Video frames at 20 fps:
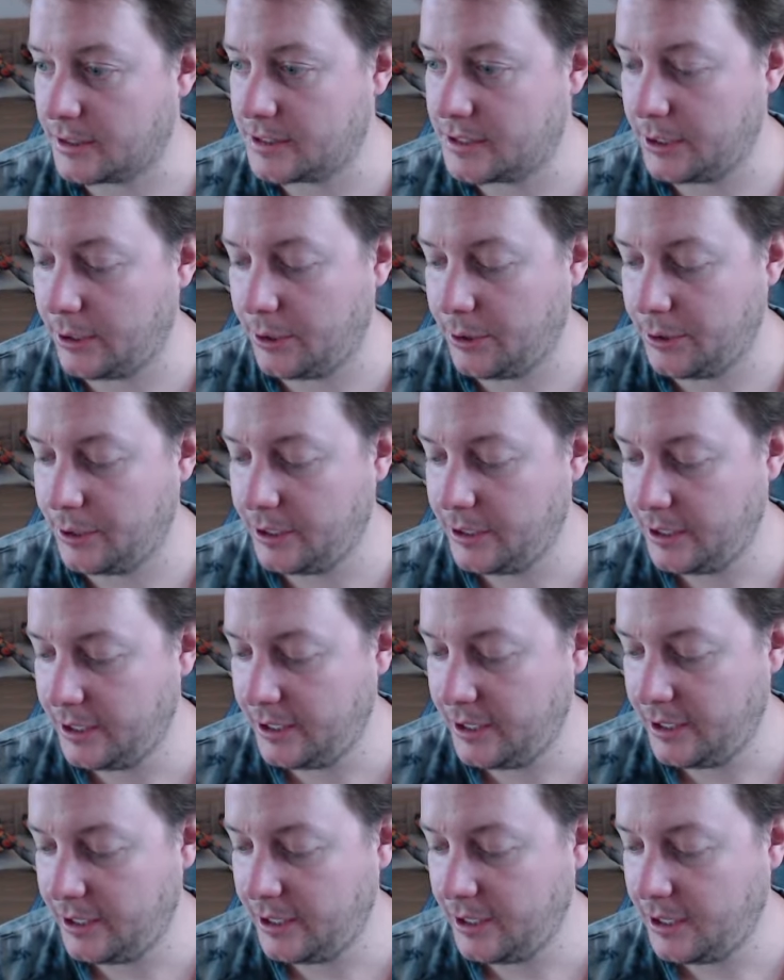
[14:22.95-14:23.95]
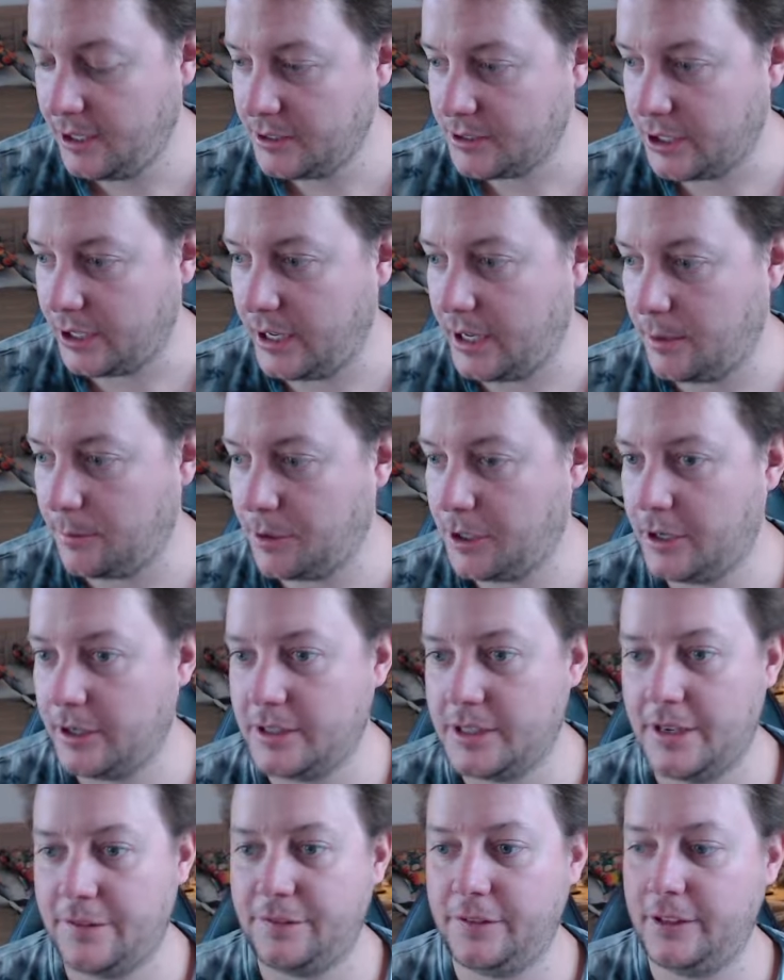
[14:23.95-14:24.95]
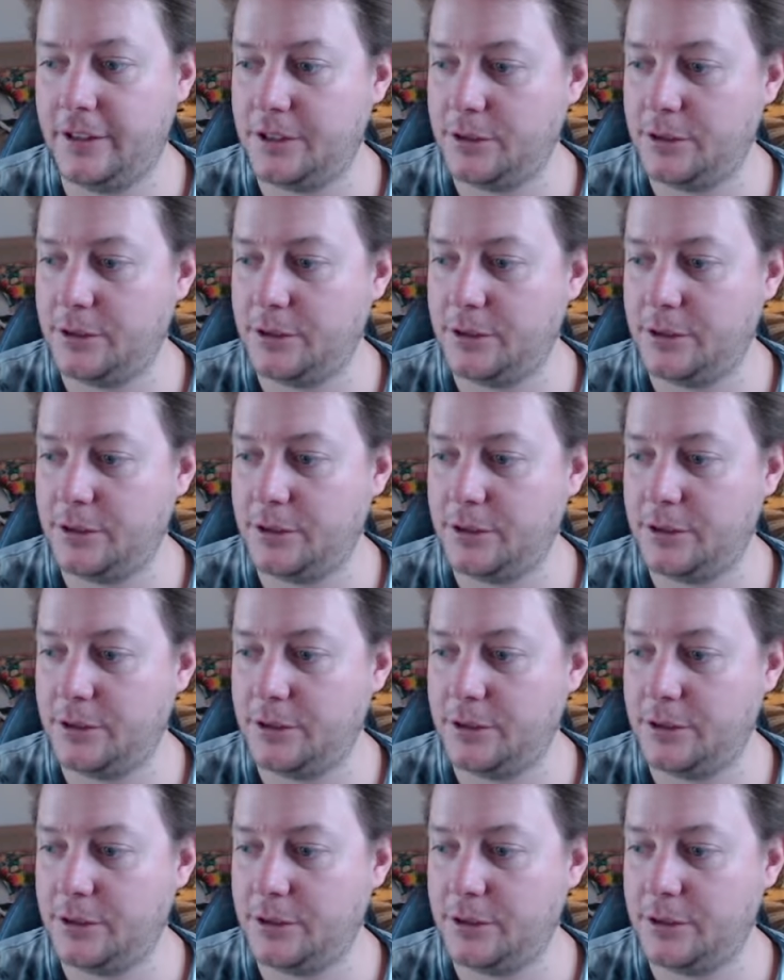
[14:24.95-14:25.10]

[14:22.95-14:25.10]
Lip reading: So yeah, I'm going to definitely